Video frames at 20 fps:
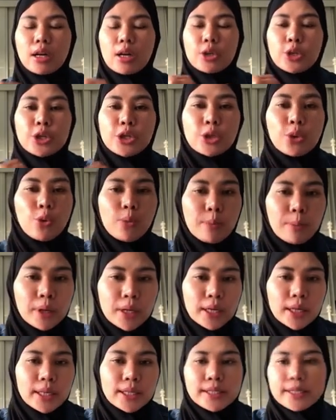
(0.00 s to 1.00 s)

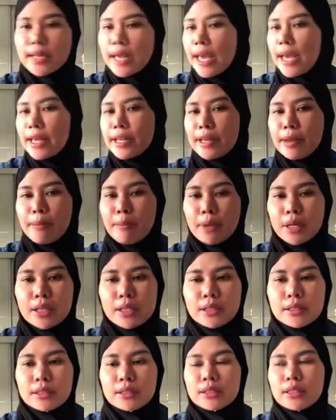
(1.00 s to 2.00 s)
human,
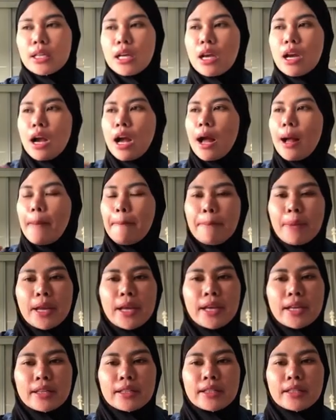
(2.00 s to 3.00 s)
animal,
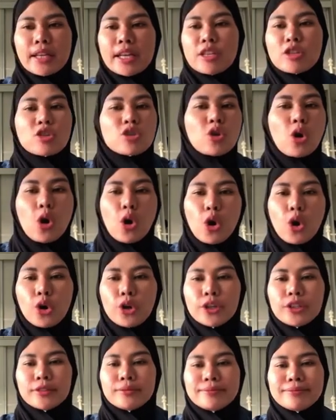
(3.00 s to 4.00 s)
plant, and so
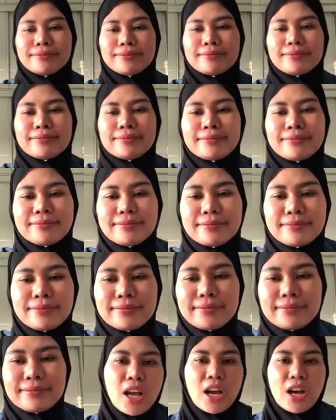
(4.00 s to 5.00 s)
on.
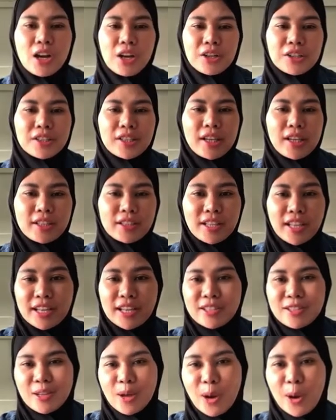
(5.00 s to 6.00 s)
Okay,
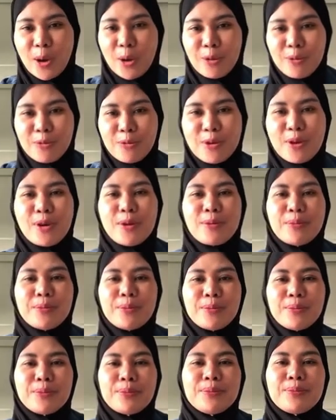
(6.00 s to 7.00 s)
that's all
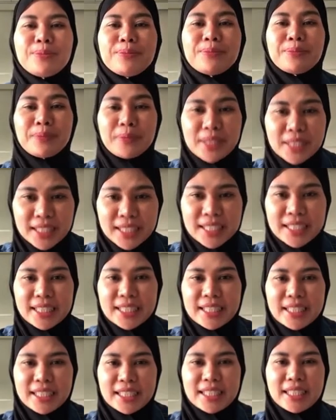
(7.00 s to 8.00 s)
from
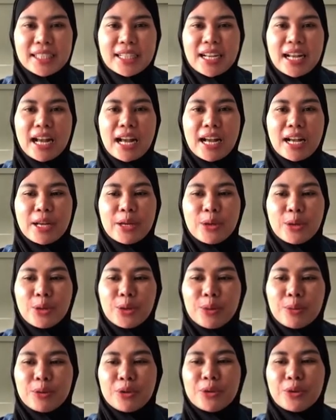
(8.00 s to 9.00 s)
me. I
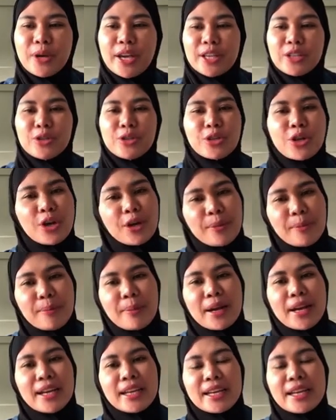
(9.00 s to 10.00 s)
hope you enjoy
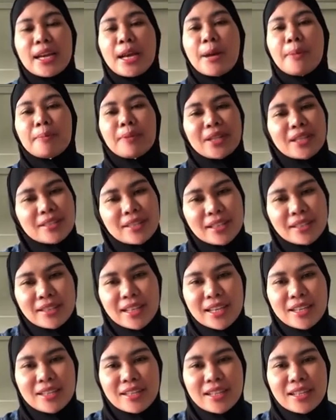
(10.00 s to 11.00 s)
my
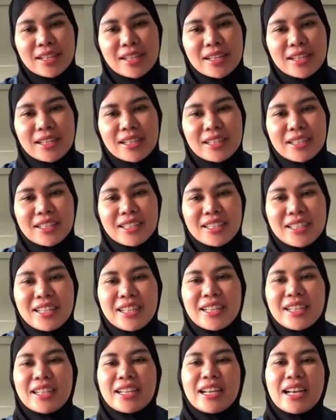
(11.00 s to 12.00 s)
presentation
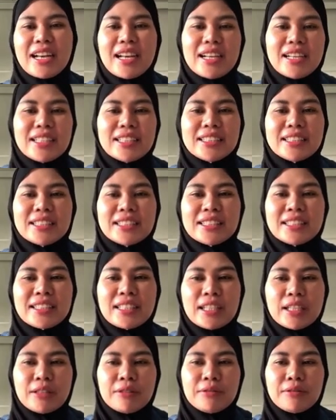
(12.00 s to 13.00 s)
and
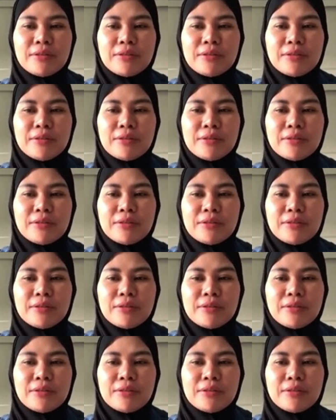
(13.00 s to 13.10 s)
give